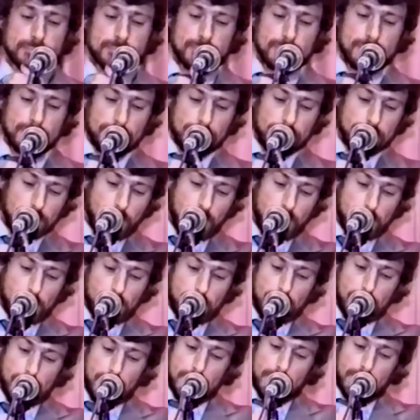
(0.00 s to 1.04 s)

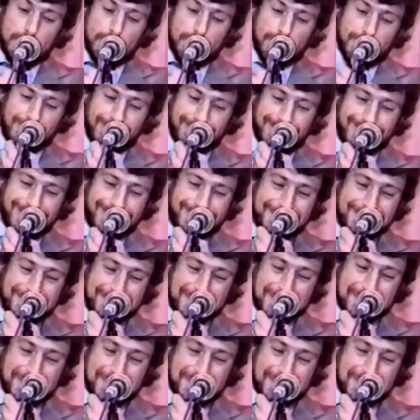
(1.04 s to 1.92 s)
[no speech]